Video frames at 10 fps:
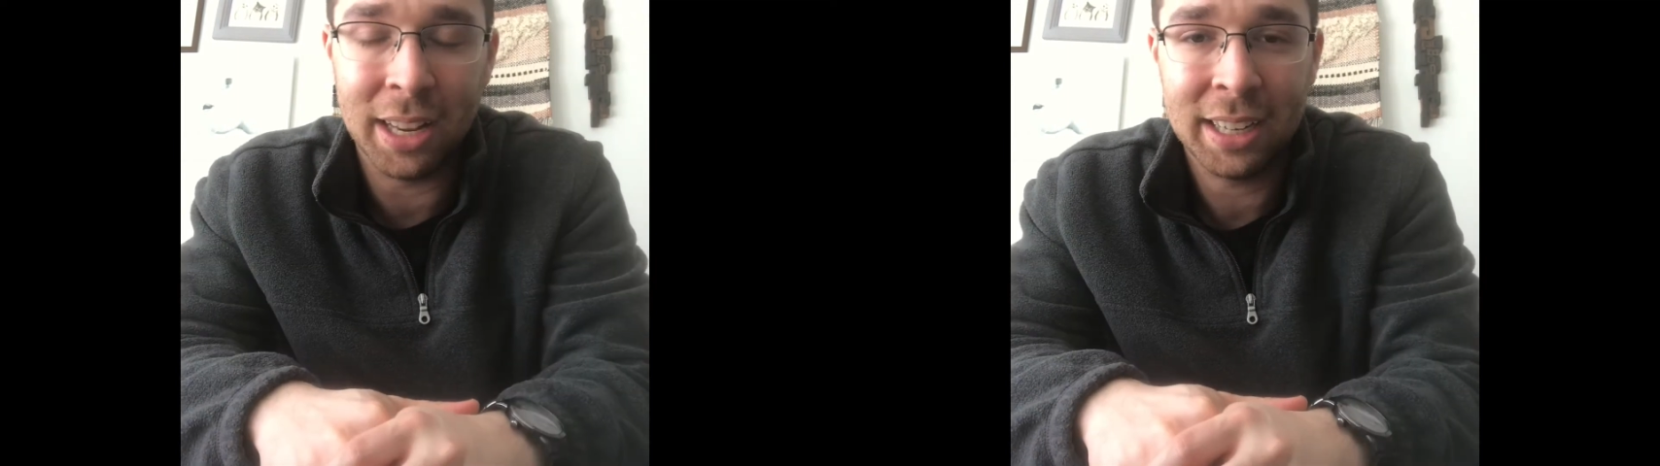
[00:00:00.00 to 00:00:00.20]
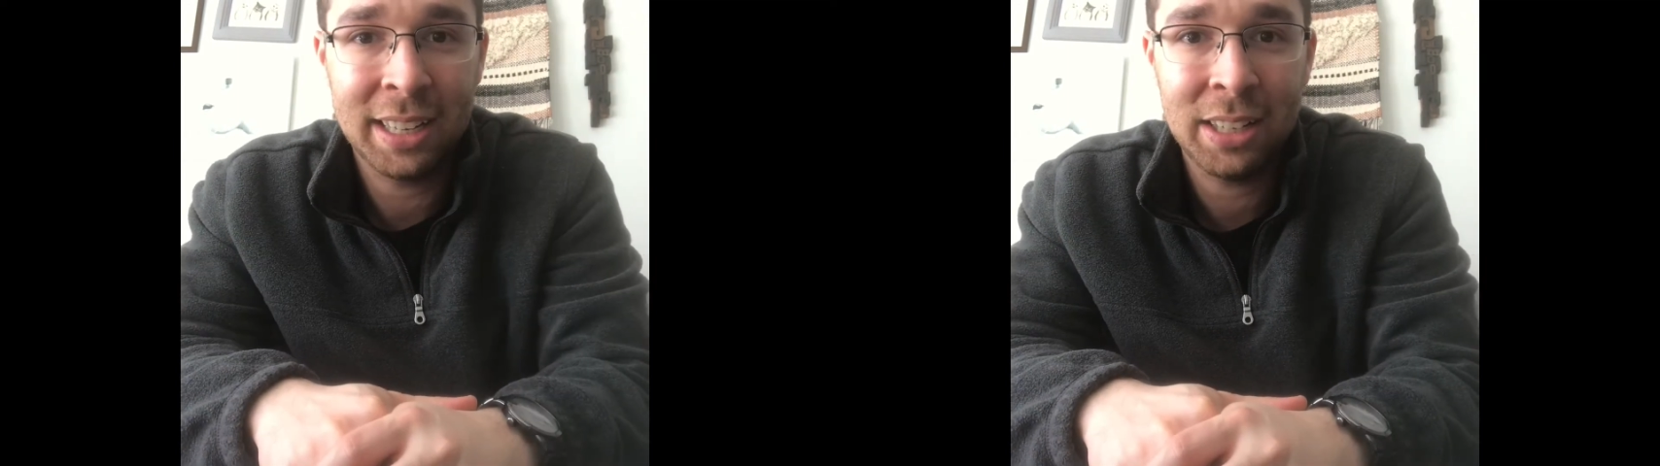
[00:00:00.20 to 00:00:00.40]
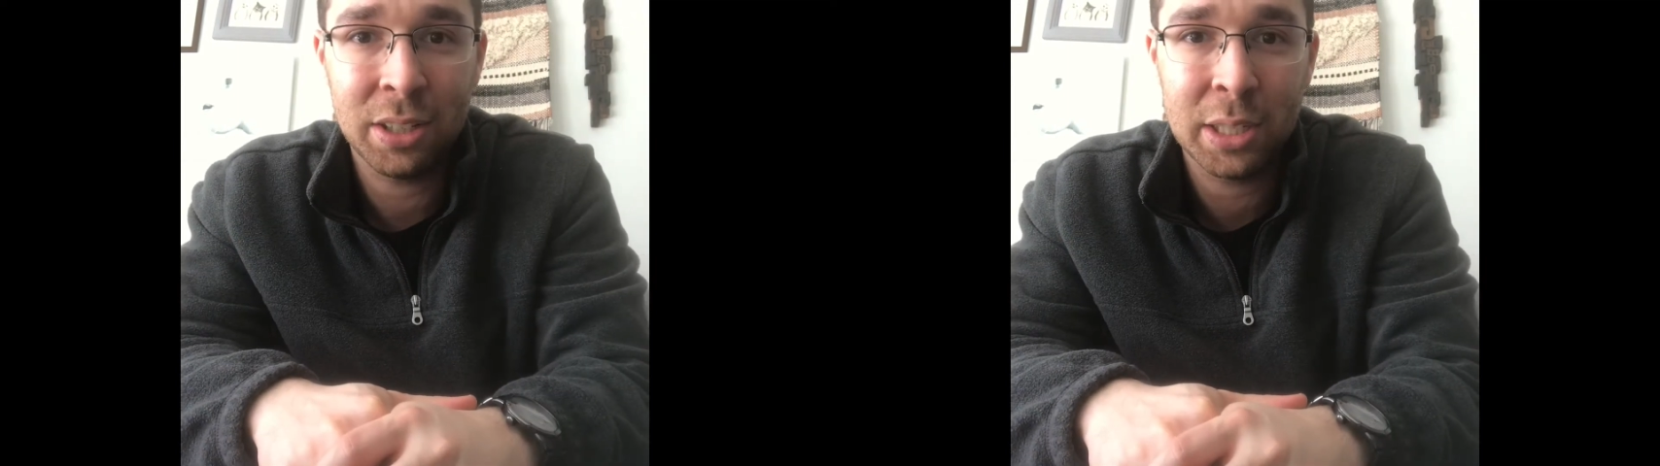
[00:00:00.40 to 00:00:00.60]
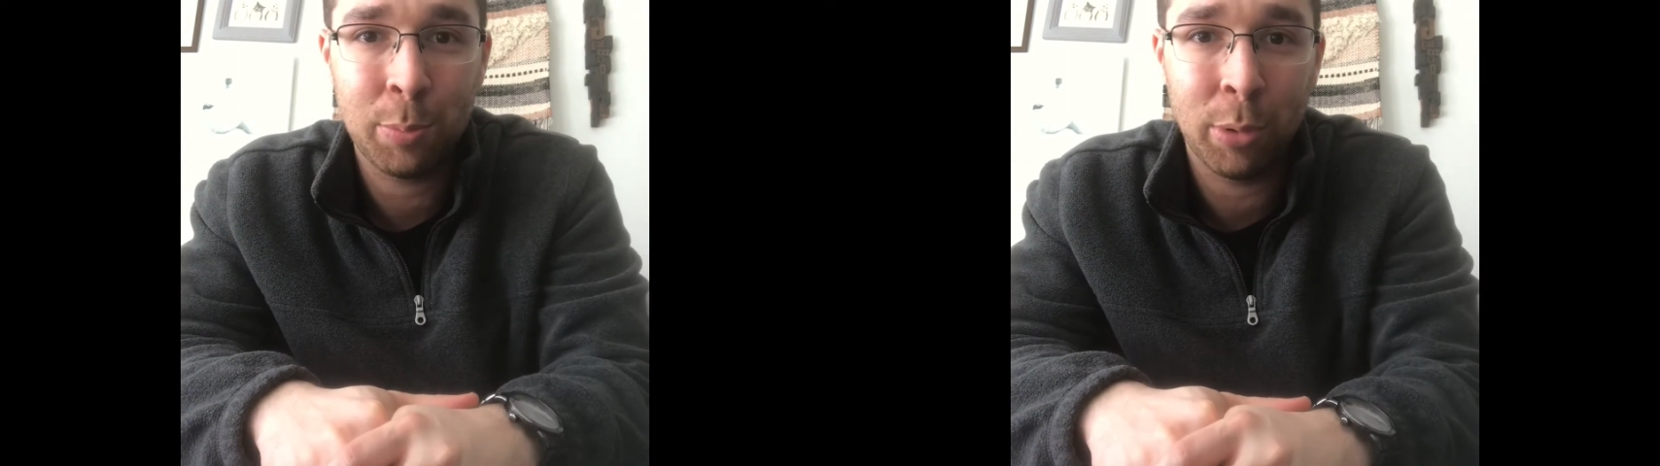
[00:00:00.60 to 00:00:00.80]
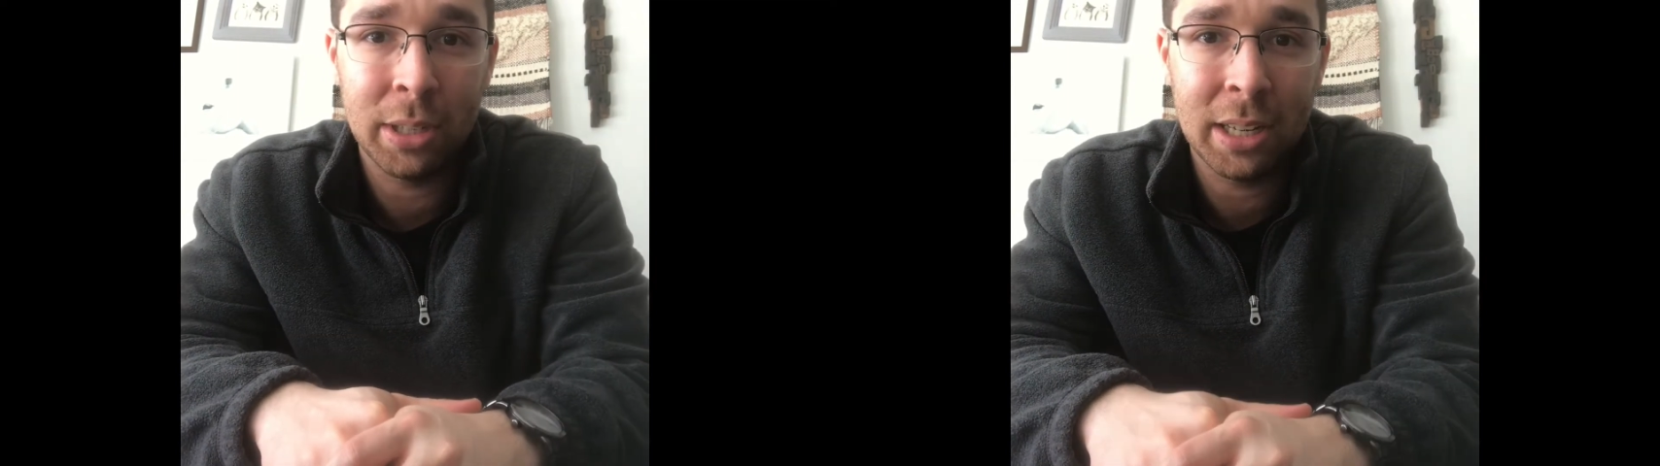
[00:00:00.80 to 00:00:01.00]
Like, he just
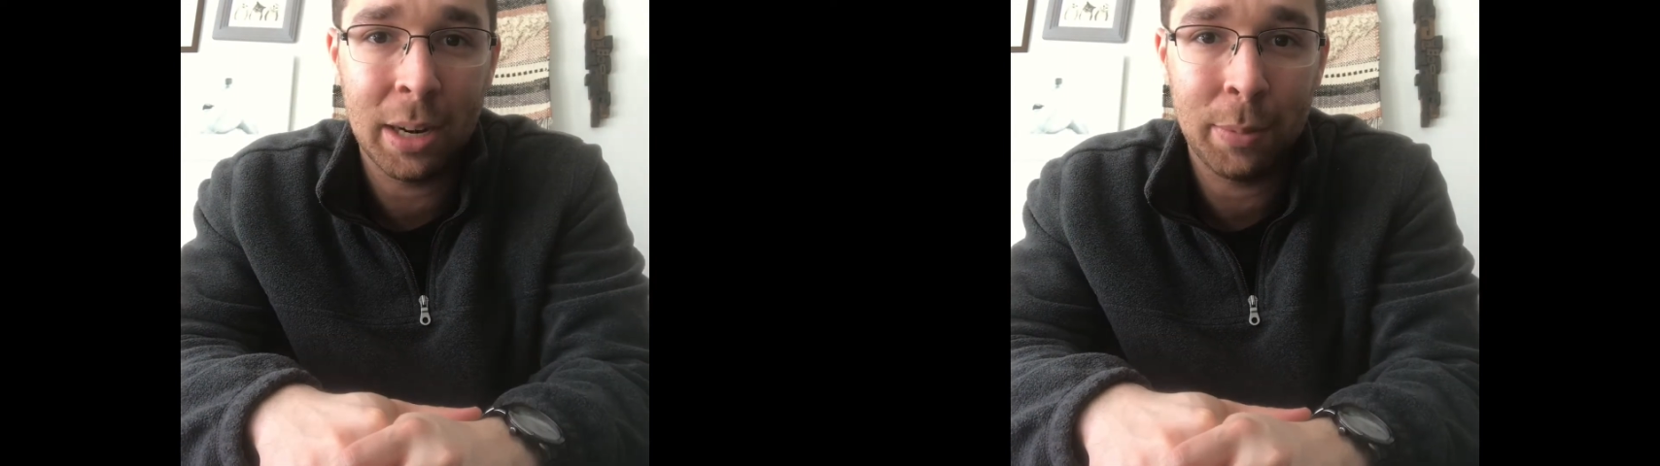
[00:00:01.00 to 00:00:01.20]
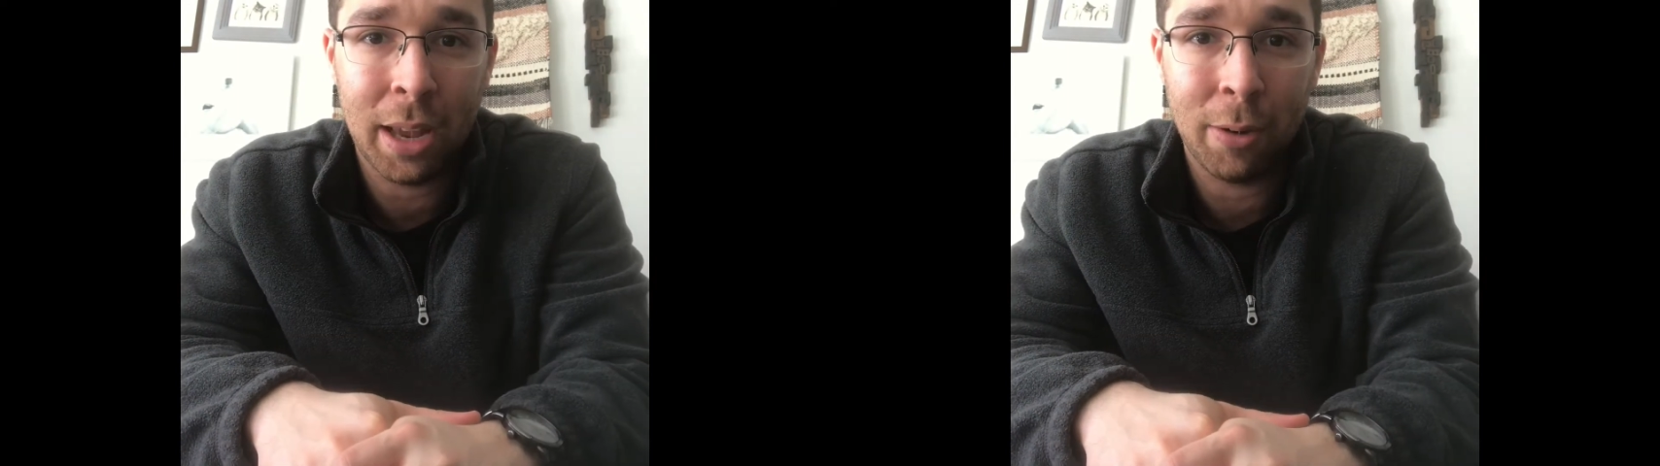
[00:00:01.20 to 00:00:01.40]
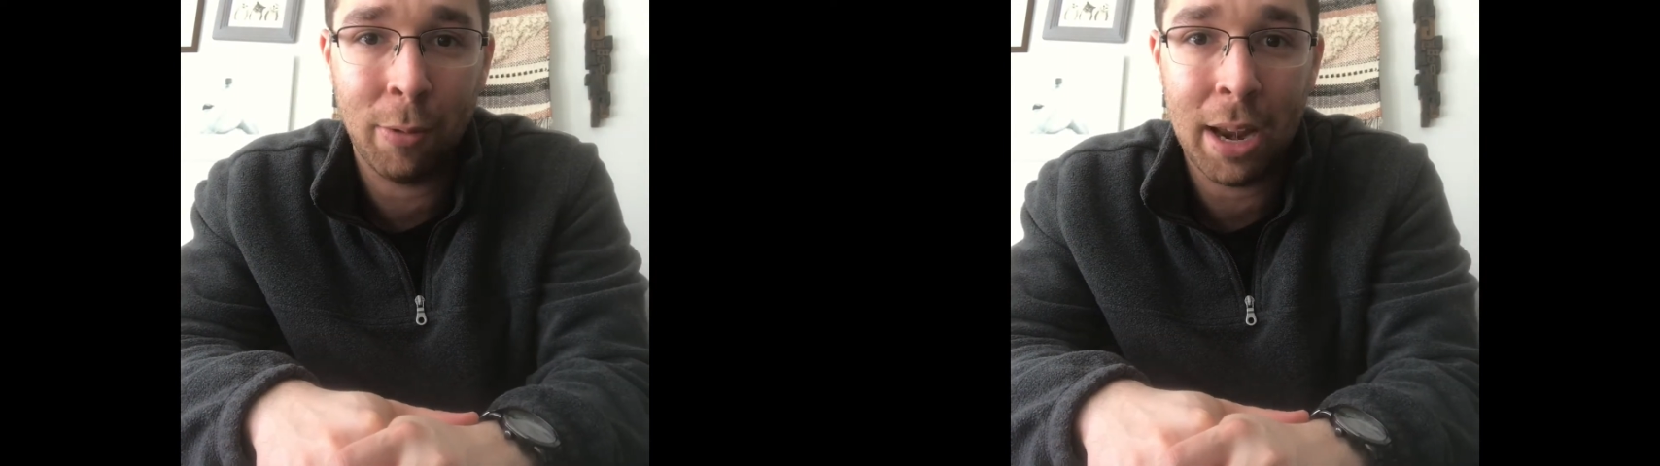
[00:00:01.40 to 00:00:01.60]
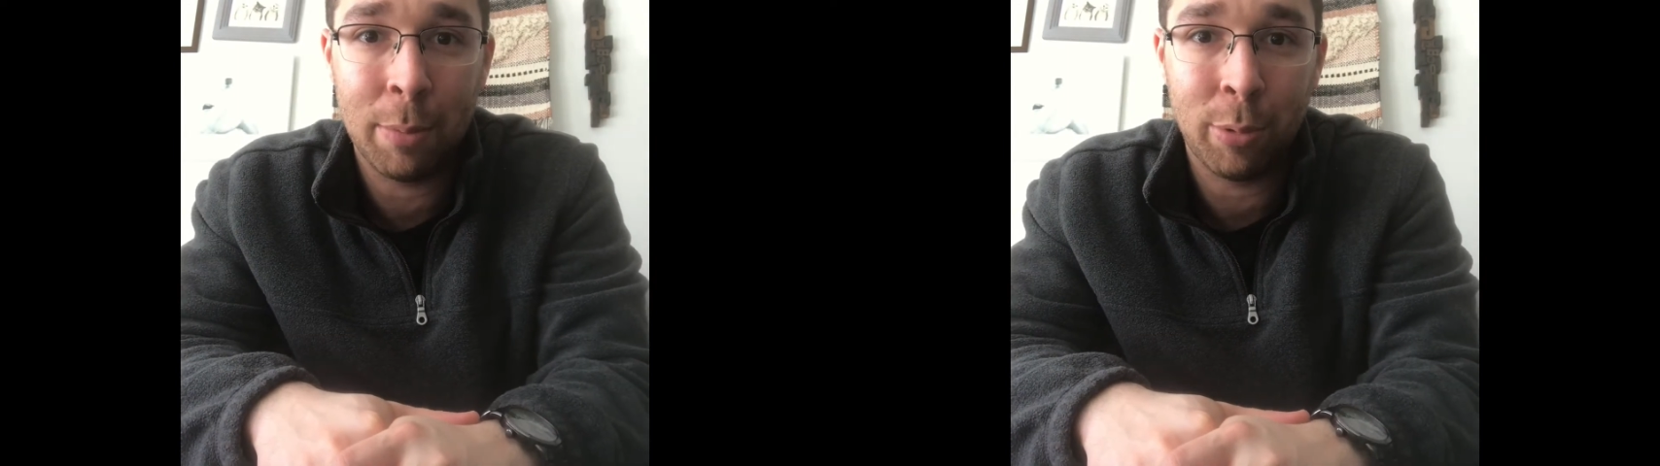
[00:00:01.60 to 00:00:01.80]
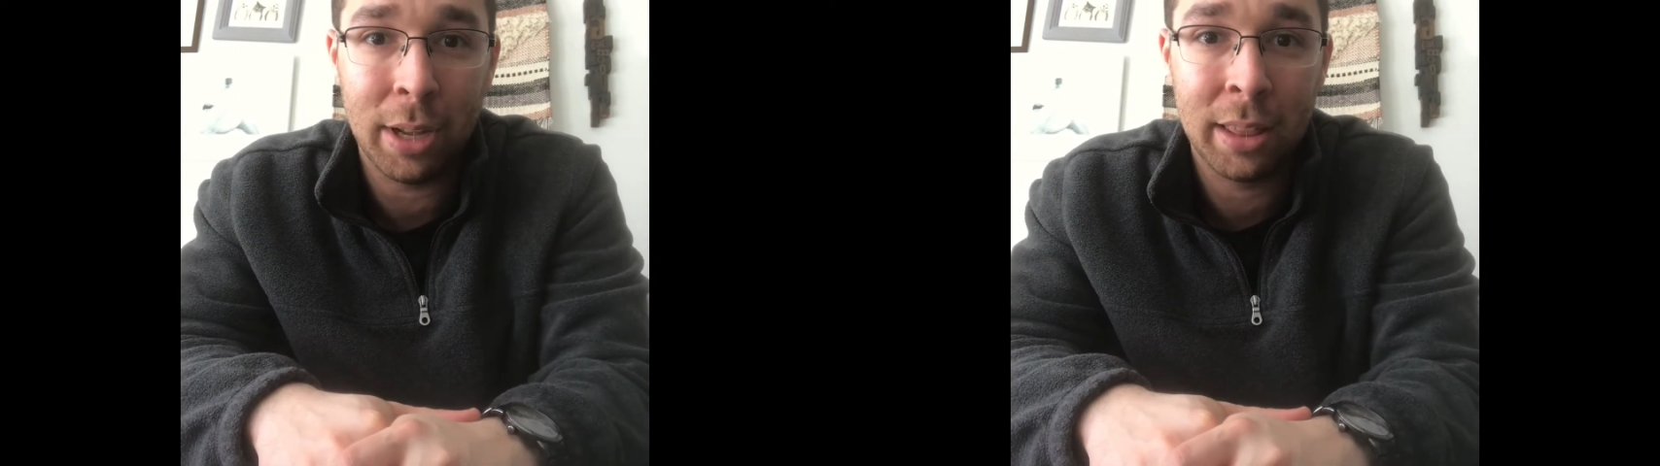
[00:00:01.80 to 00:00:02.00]
sprinted up that
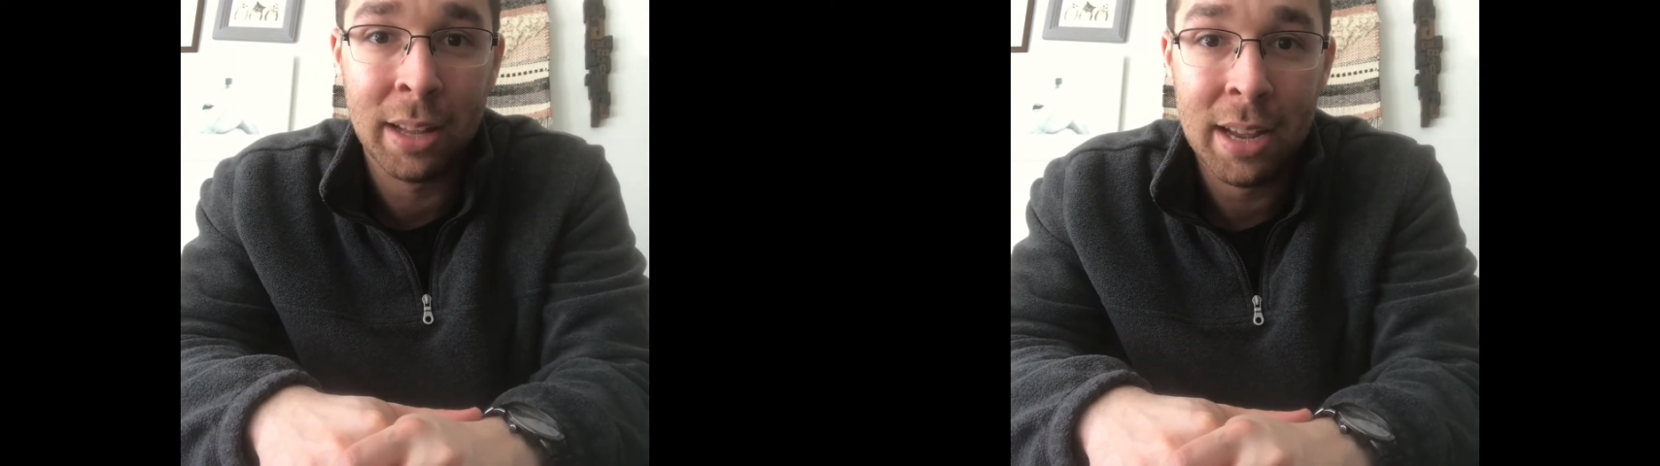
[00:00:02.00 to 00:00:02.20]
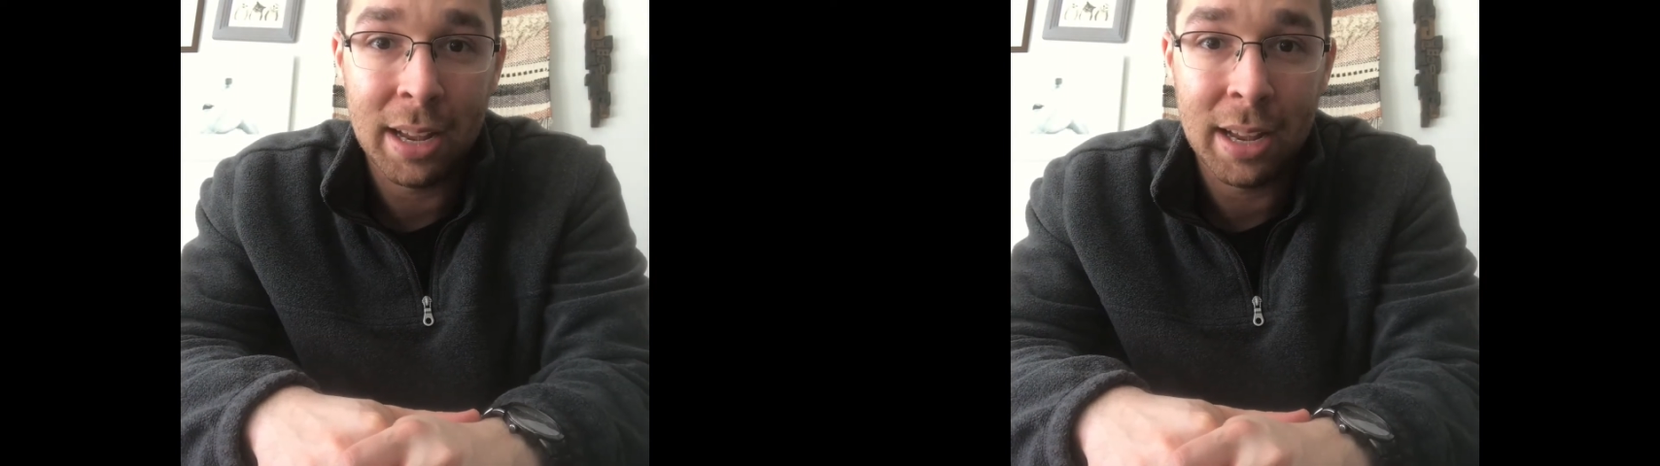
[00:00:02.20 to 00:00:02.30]
ramp with